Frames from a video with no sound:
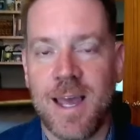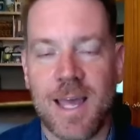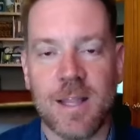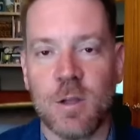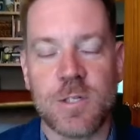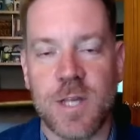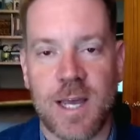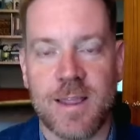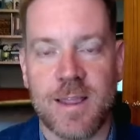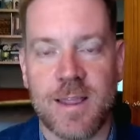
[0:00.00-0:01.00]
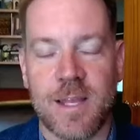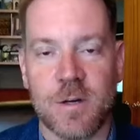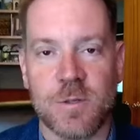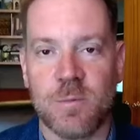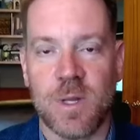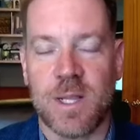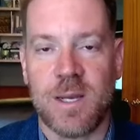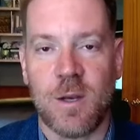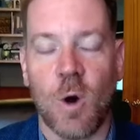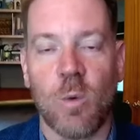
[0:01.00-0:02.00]
It looks like there's really
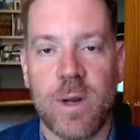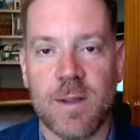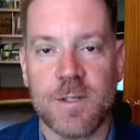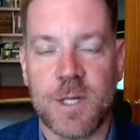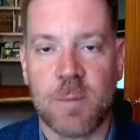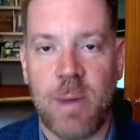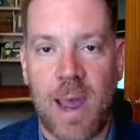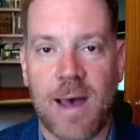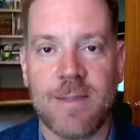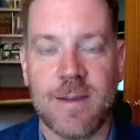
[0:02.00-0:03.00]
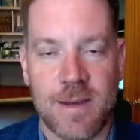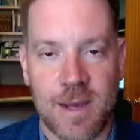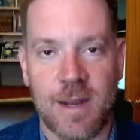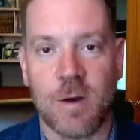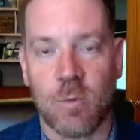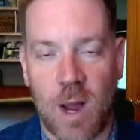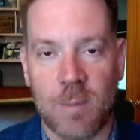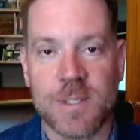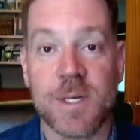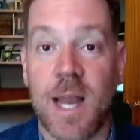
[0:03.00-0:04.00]
no realistic path to getting
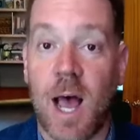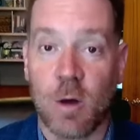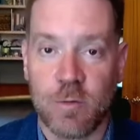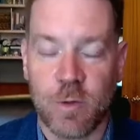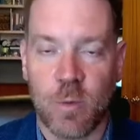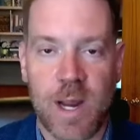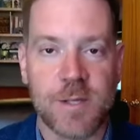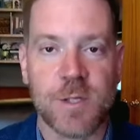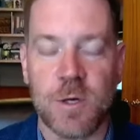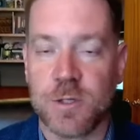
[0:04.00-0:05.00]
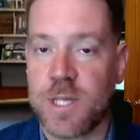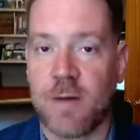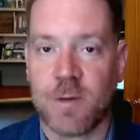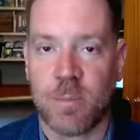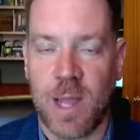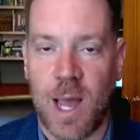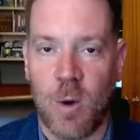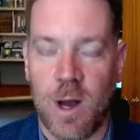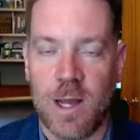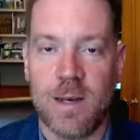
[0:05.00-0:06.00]
Robinson out of the race, so you just have to plow
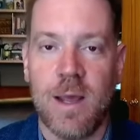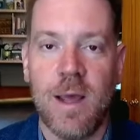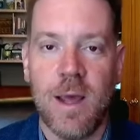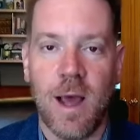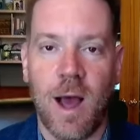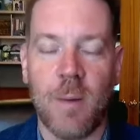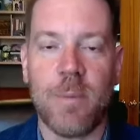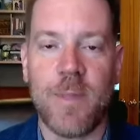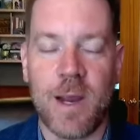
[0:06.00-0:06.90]
on. Uh, but they